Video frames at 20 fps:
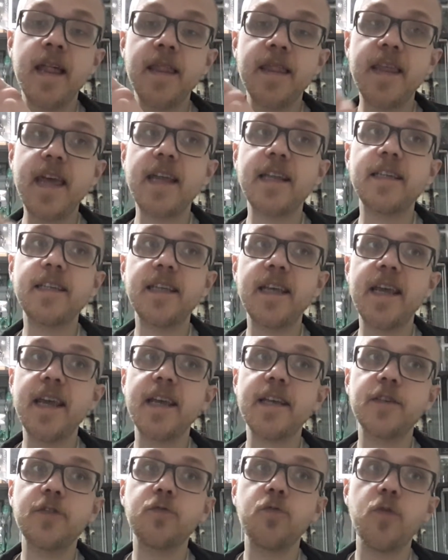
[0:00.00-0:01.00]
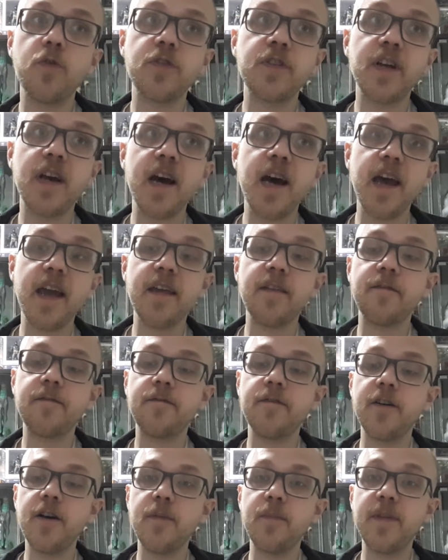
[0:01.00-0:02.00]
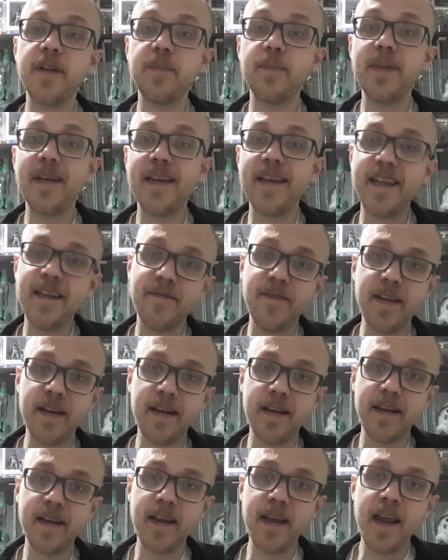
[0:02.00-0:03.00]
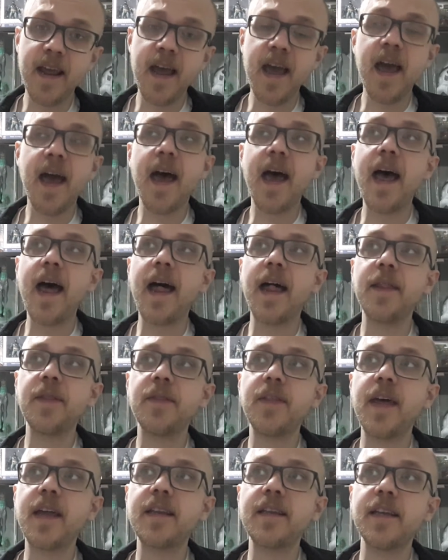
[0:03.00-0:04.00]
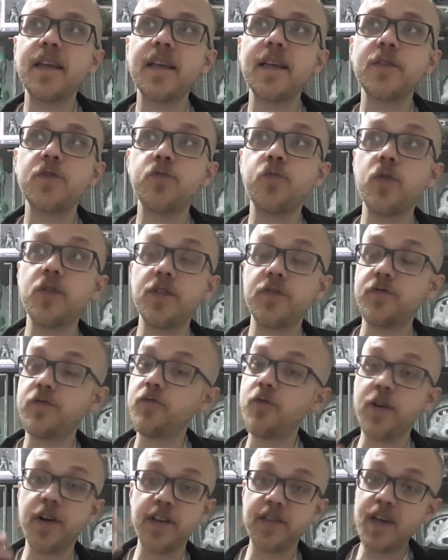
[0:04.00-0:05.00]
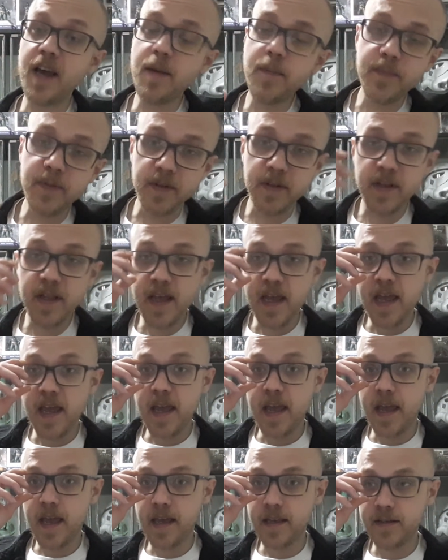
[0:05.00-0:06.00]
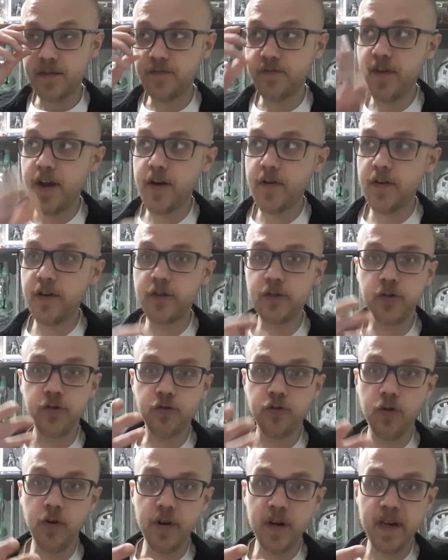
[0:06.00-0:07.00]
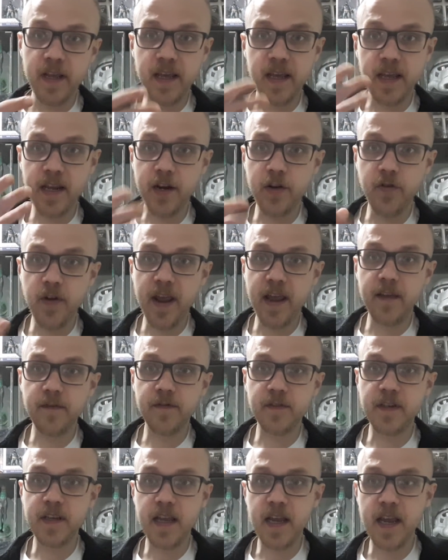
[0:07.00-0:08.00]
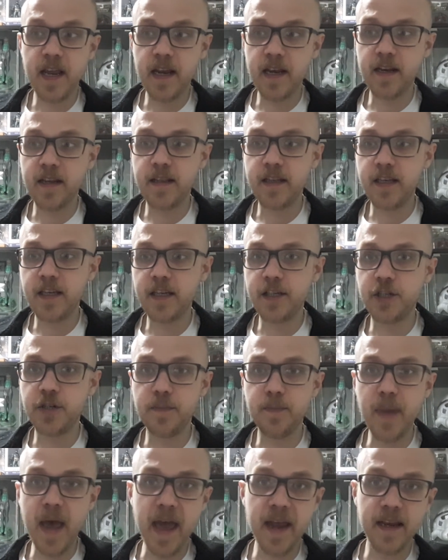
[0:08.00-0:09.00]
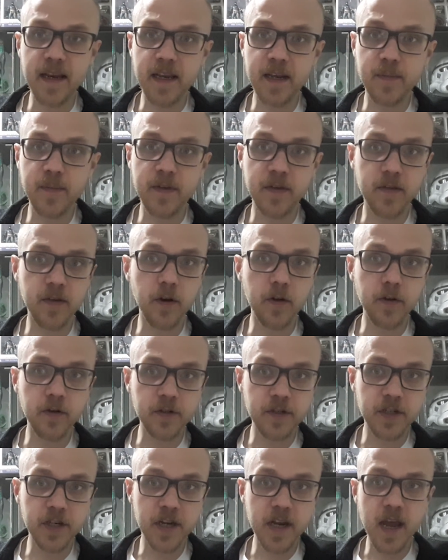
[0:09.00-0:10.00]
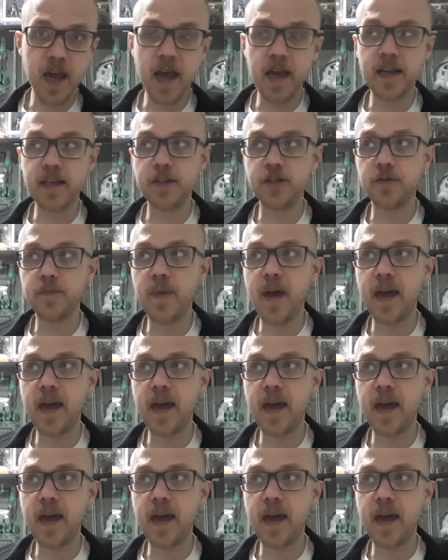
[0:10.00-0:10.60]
That is what I firmly believe in. And that is what, for example, is very strongly engraved in the Germanic mythology and